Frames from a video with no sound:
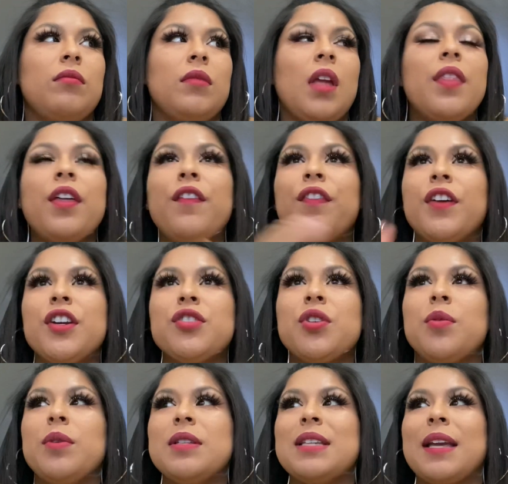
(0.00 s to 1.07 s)
the first
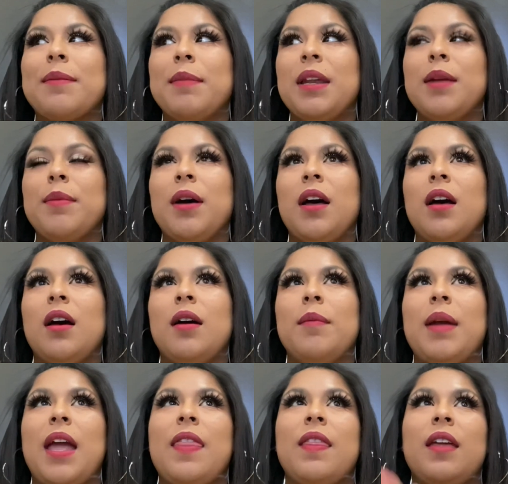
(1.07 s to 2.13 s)
one was like minimum,
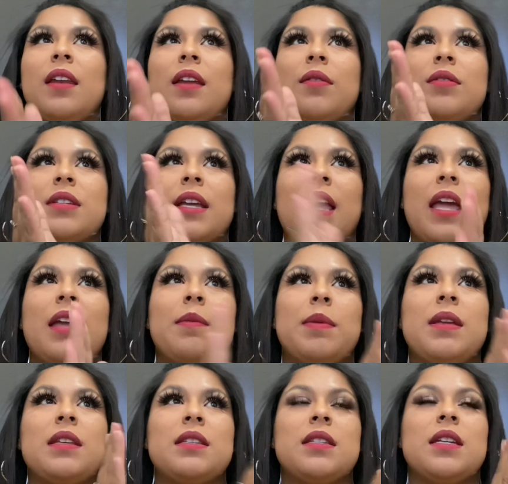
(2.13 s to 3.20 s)
and then it was like A,
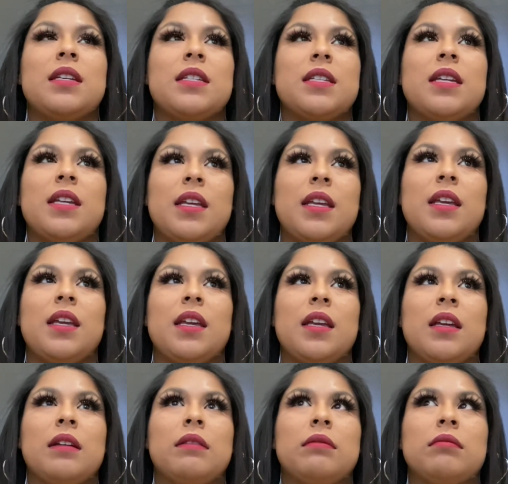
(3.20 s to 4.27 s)
B, C, D.
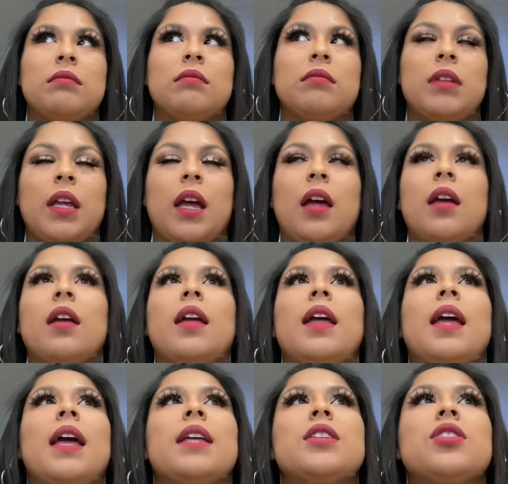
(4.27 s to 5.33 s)
Yeah.
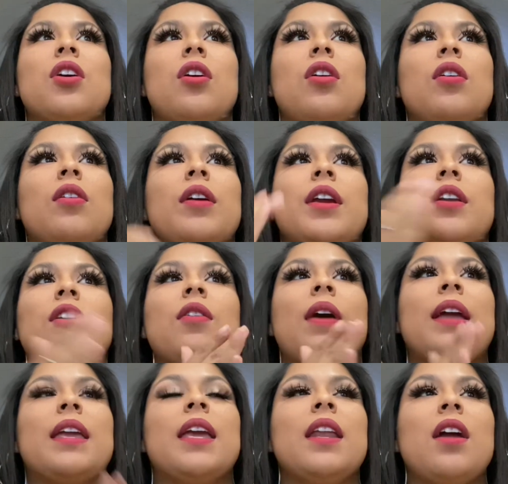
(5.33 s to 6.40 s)
So,
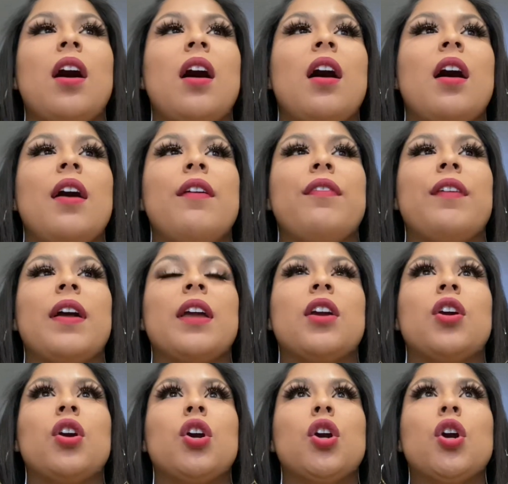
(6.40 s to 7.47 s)
I get off, I
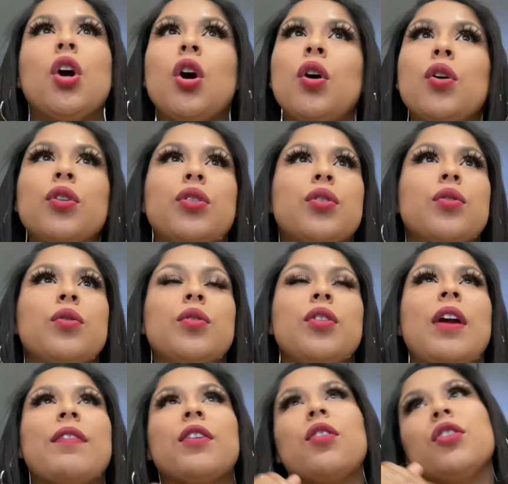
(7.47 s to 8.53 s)
go through, you
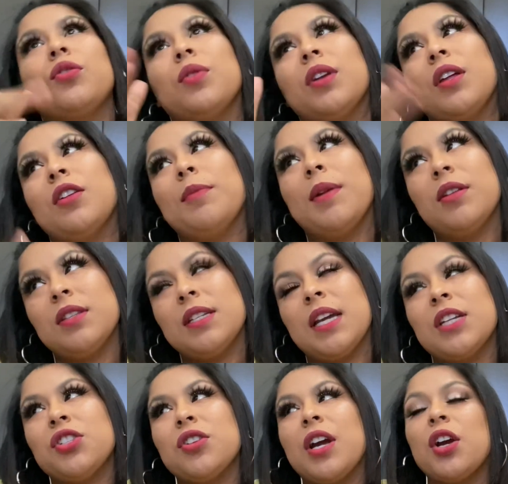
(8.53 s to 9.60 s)
have to go through another metal
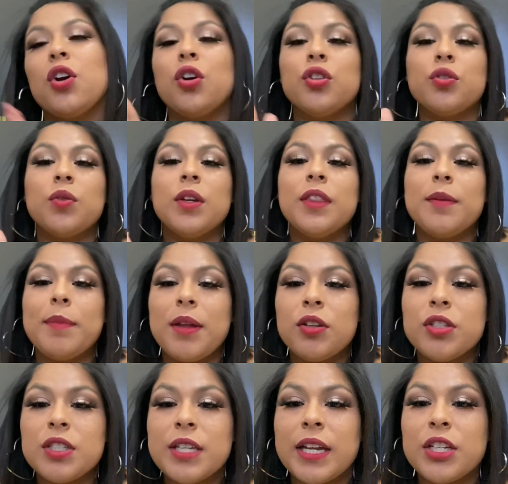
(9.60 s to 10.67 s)
detector. I go through the metal
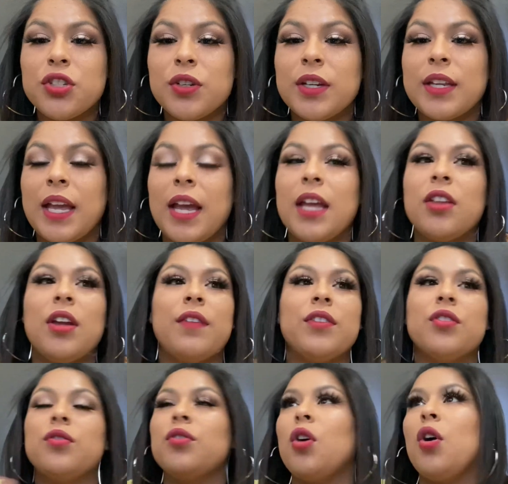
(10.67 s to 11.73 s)
detector again. You have to
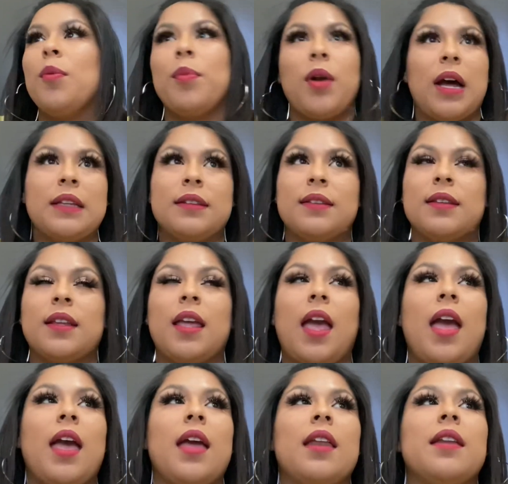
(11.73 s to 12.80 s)
do the whole process
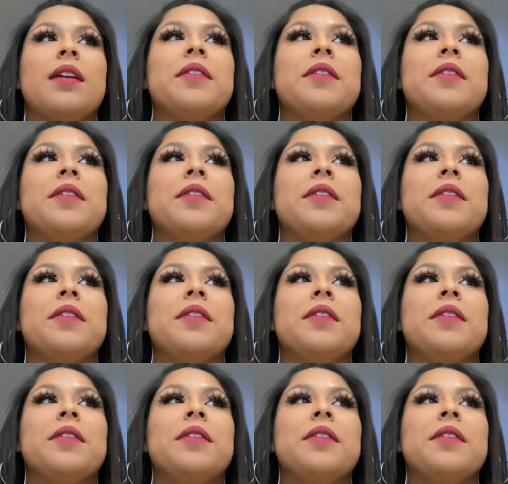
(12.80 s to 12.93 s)
again.